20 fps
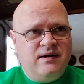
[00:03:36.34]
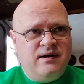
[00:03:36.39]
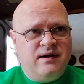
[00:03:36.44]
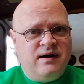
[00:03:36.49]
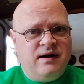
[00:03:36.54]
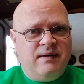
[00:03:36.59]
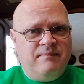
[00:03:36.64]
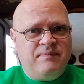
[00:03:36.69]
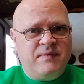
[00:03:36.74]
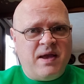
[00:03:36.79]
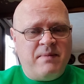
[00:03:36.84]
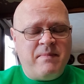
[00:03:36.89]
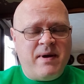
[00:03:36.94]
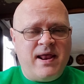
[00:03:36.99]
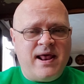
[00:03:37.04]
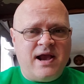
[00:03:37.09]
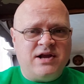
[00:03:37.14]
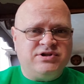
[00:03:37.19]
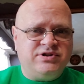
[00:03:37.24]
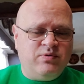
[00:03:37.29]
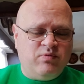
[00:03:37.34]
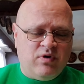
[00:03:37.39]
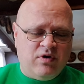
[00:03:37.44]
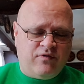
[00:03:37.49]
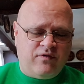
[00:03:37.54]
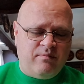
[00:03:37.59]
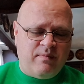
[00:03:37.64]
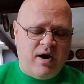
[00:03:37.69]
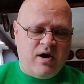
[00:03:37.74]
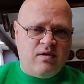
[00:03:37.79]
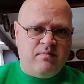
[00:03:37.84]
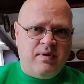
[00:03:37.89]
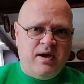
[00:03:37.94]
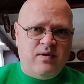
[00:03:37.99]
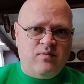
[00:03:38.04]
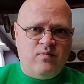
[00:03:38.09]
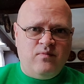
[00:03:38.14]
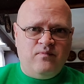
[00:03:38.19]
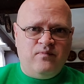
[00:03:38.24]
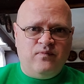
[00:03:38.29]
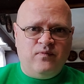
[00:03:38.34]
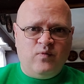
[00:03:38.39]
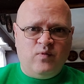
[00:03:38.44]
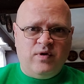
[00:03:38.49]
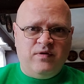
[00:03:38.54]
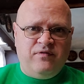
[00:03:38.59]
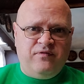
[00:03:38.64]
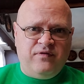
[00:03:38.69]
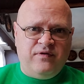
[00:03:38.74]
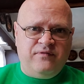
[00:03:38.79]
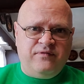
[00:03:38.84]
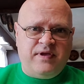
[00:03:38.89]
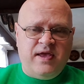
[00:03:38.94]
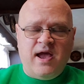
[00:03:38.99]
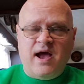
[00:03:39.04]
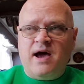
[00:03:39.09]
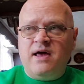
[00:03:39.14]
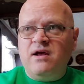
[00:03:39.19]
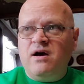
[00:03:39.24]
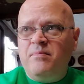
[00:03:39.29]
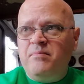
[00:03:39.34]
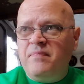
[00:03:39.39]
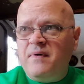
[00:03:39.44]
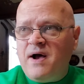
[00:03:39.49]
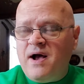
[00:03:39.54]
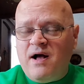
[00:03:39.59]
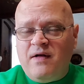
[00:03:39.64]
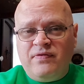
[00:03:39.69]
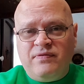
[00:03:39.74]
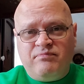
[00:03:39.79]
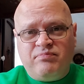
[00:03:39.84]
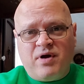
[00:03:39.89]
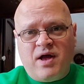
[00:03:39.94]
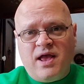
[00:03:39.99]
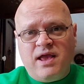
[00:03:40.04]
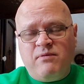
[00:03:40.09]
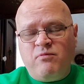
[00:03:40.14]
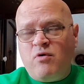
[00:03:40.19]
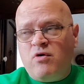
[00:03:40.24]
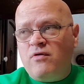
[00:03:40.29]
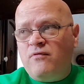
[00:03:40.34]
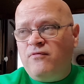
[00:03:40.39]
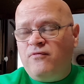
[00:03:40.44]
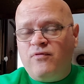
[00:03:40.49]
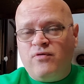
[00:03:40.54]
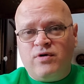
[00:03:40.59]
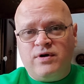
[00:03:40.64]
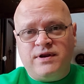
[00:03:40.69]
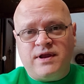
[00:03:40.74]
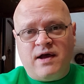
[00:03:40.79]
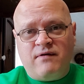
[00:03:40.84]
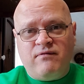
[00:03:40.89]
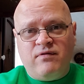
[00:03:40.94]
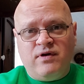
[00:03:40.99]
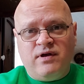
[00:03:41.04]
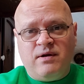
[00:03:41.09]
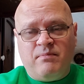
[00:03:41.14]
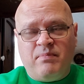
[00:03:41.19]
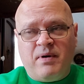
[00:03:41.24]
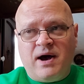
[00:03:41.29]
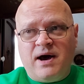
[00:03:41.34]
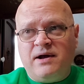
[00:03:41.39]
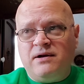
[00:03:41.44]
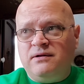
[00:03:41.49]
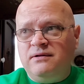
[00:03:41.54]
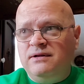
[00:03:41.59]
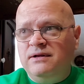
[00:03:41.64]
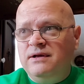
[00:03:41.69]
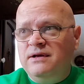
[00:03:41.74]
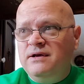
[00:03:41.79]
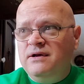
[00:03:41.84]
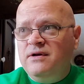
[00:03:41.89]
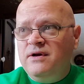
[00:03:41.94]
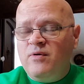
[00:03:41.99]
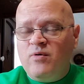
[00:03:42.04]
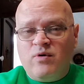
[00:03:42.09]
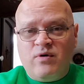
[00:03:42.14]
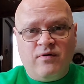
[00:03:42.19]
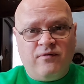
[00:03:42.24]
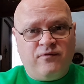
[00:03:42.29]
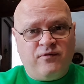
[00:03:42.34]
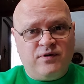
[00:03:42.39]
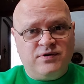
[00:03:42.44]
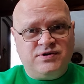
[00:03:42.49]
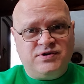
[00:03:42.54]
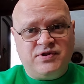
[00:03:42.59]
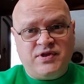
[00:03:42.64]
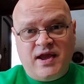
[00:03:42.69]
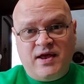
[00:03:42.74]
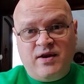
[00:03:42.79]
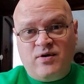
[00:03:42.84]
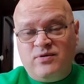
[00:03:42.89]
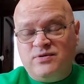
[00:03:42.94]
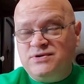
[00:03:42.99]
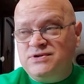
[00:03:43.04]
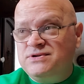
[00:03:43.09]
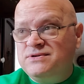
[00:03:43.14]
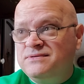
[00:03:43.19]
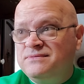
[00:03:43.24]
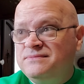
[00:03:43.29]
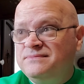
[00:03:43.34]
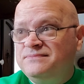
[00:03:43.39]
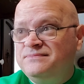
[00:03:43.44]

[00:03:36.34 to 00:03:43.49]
Uh, I might actually work from Iron Man 150 on up. Um, probably won't afford Devil in a Bottle or the first Thanos.